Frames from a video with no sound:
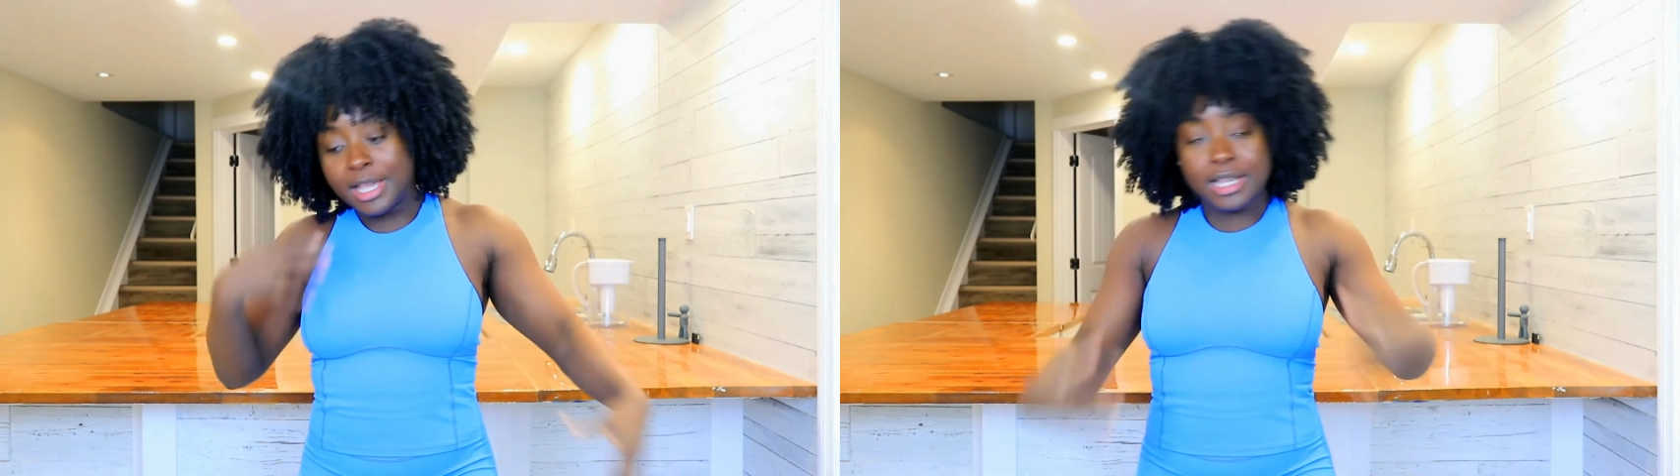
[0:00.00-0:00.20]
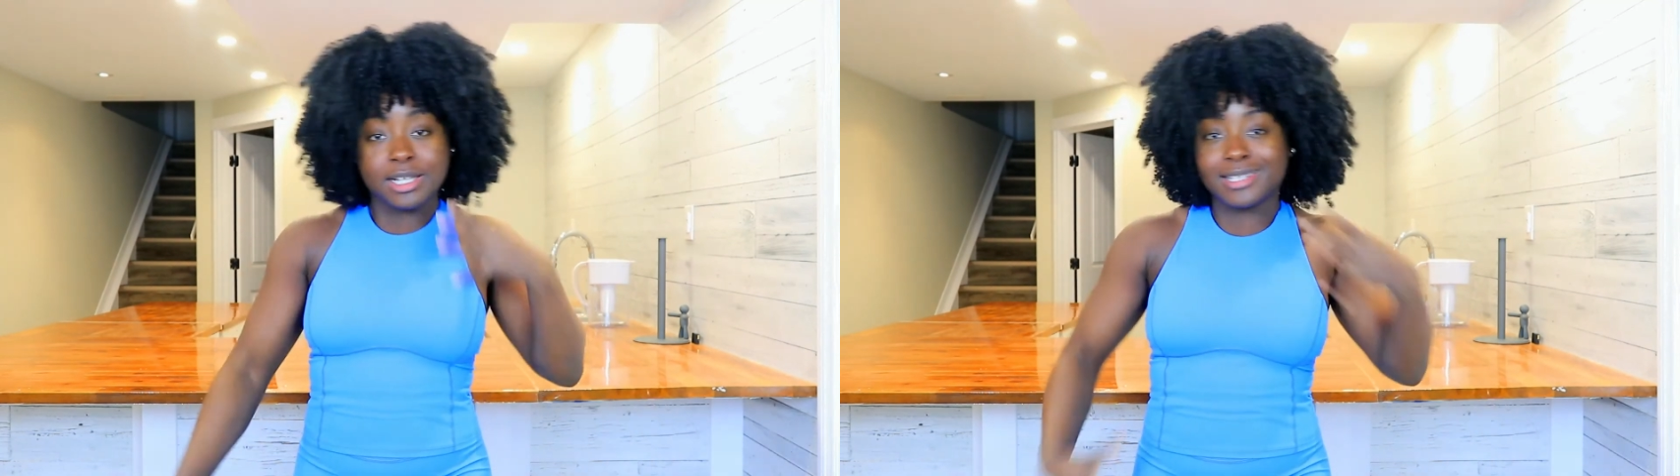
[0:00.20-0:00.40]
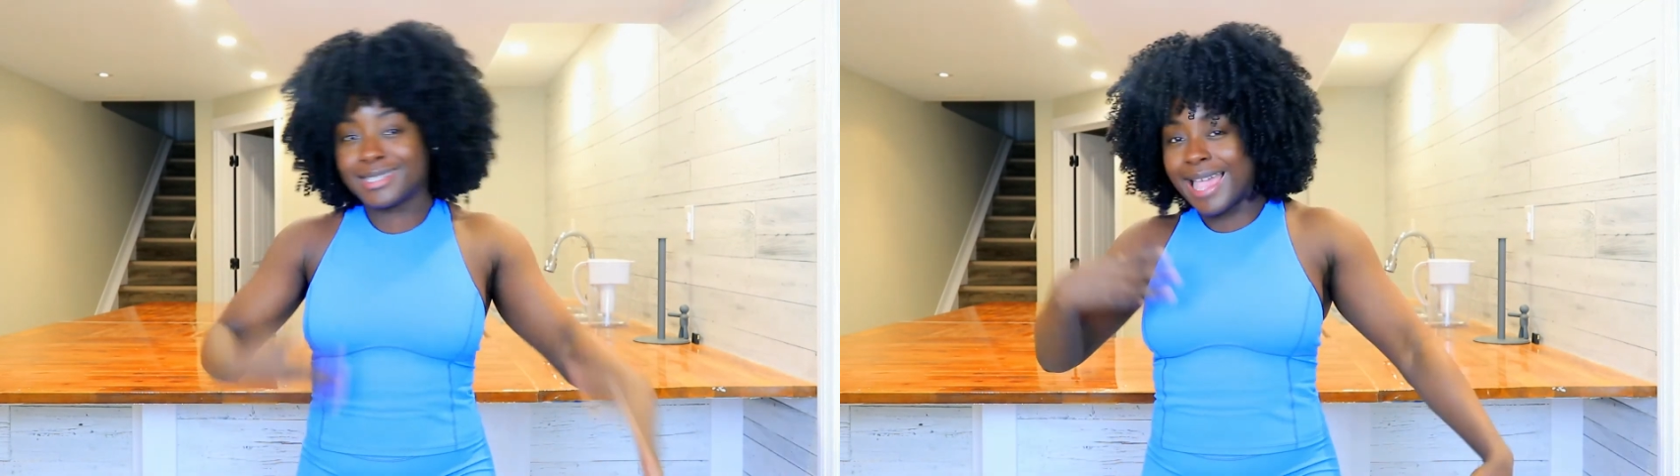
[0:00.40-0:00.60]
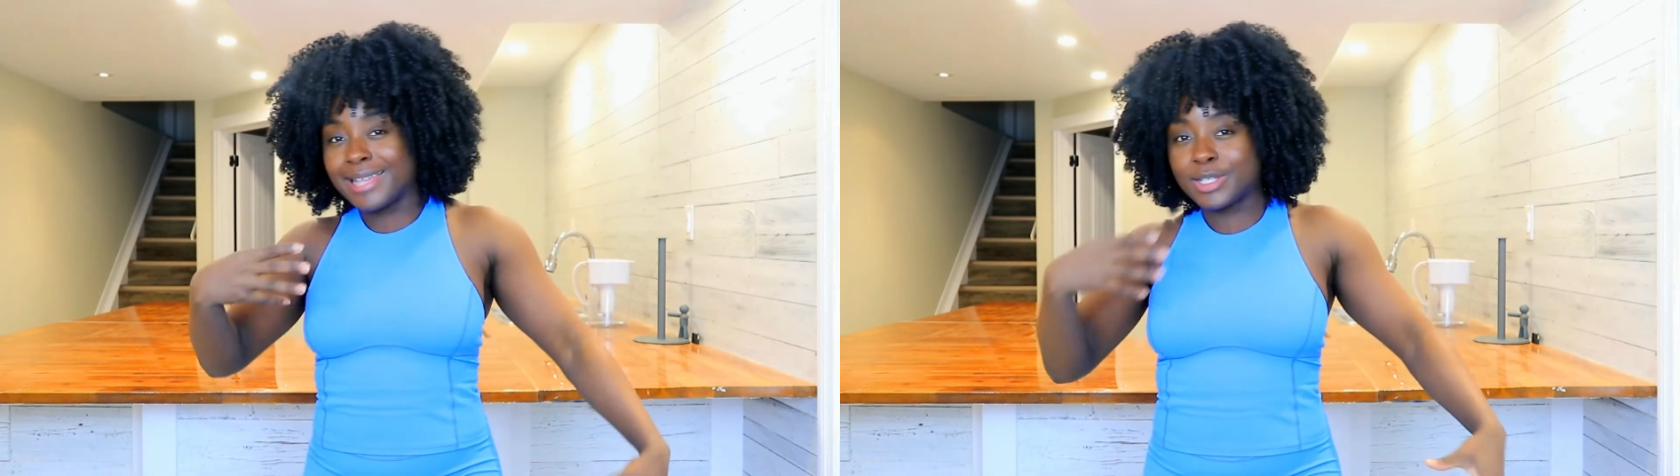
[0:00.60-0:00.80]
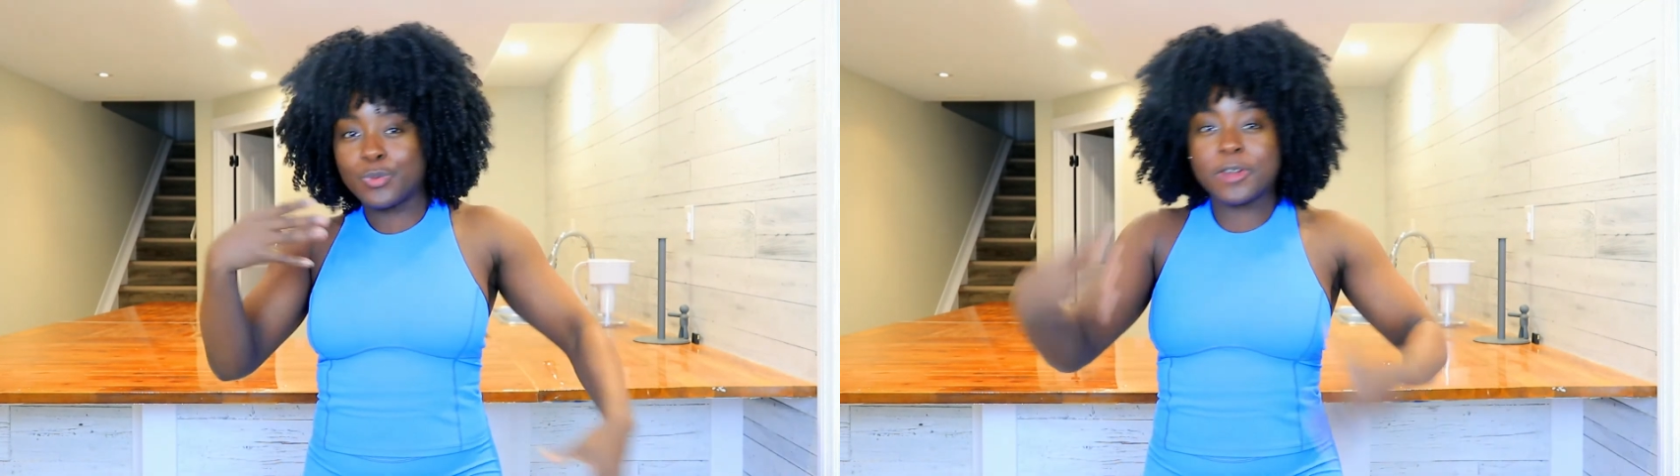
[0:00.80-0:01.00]

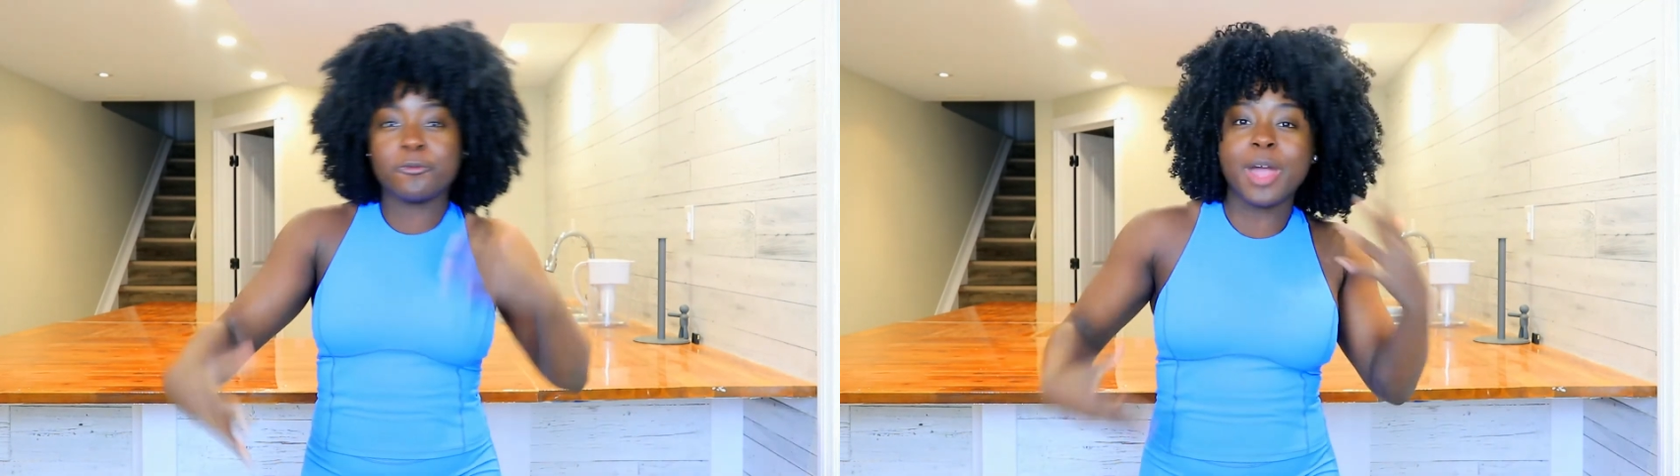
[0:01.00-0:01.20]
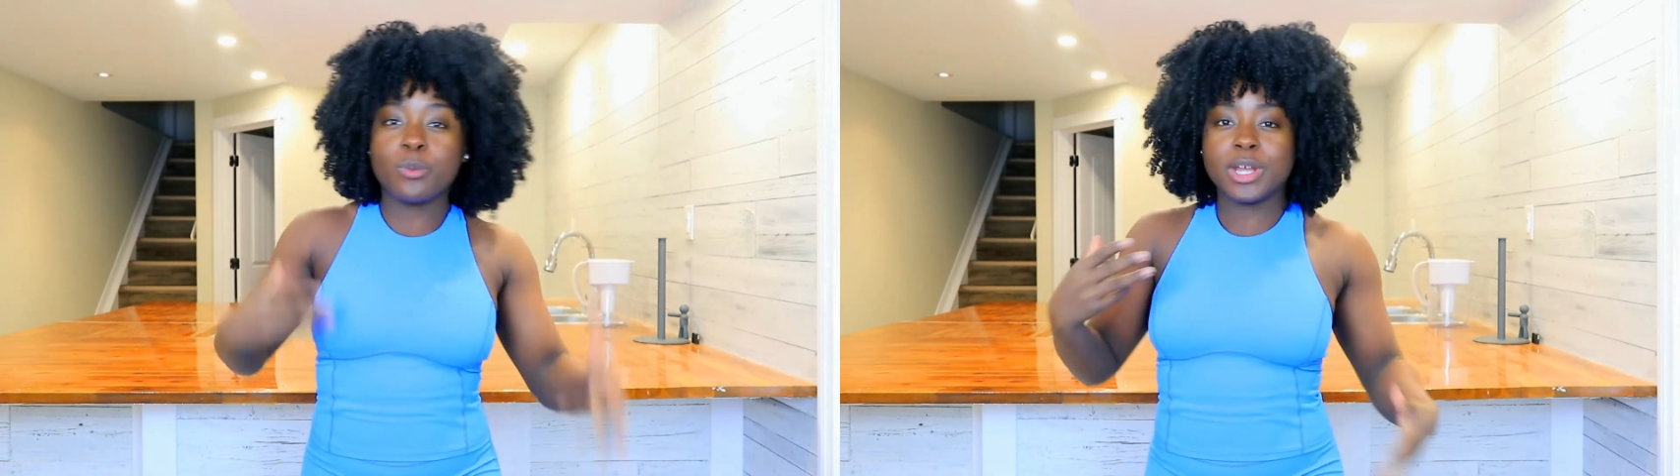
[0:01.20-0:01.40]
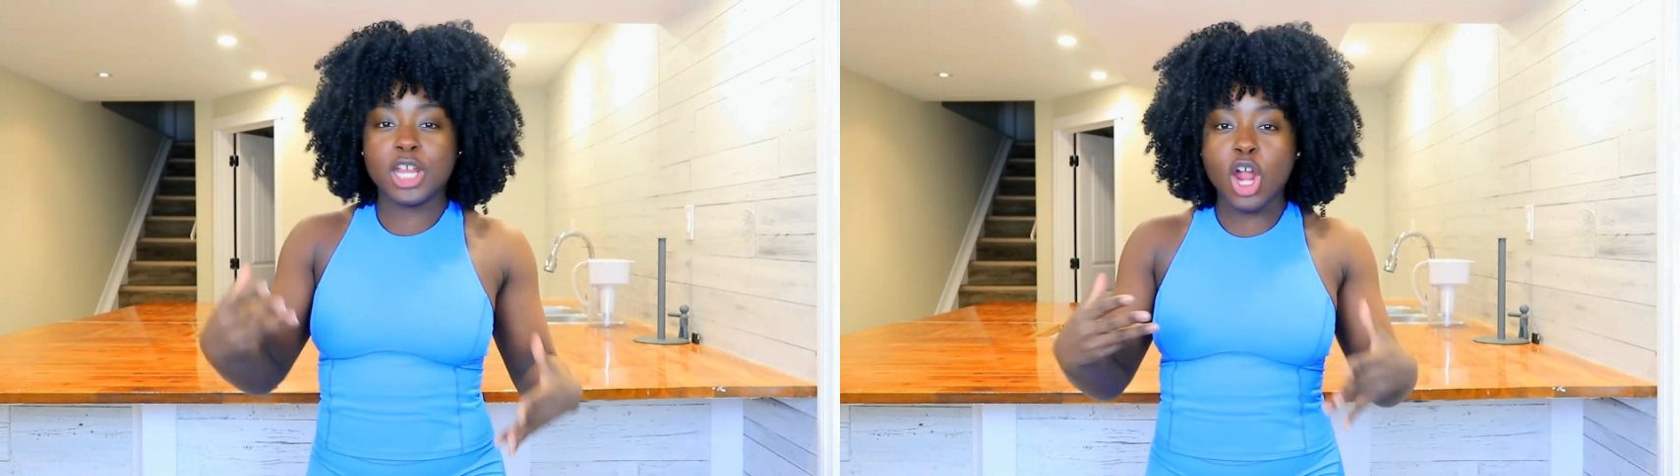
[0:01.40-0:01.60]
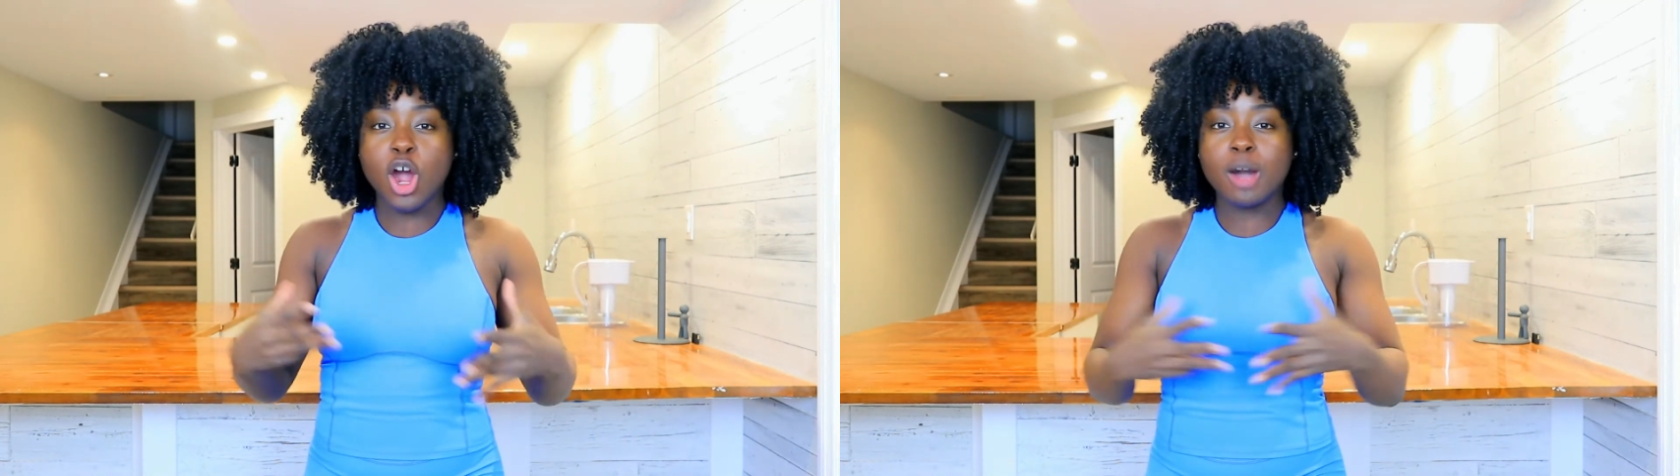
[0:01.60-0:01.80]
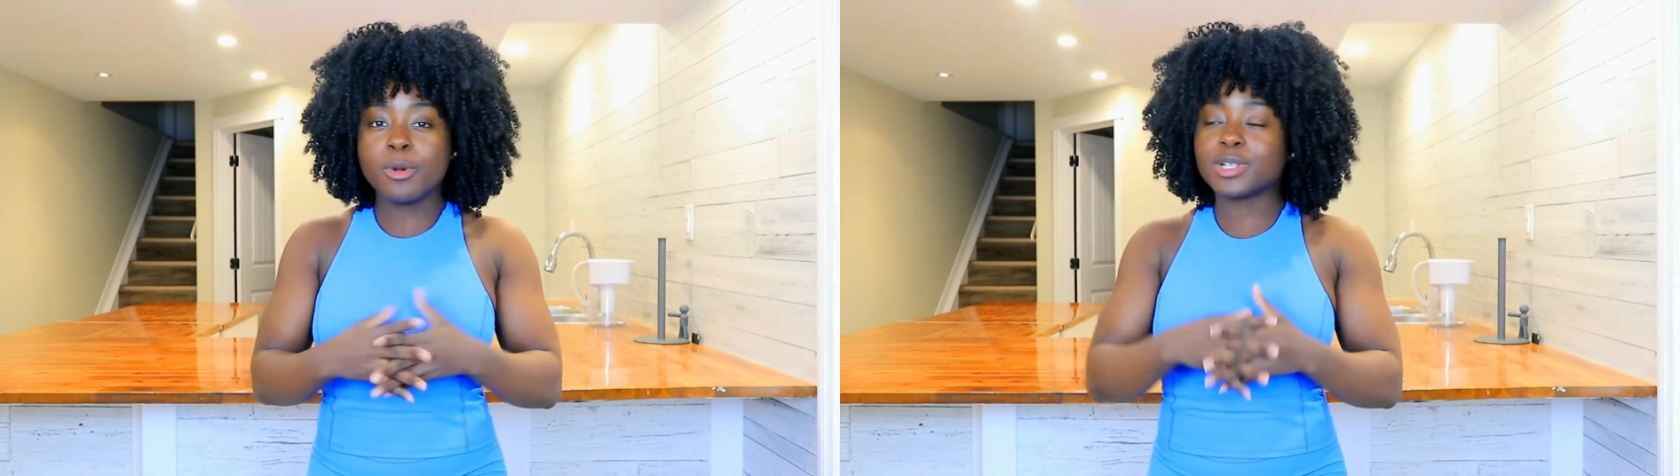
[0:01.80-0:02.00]
sets, one of my winning
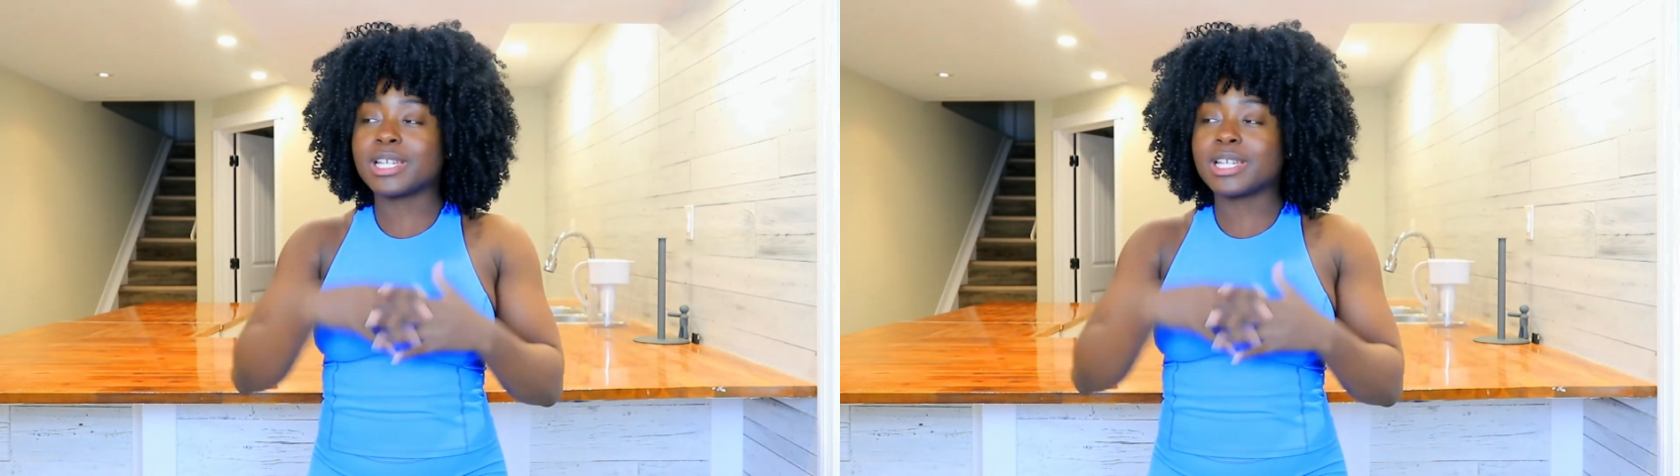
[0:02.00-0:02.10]
combos,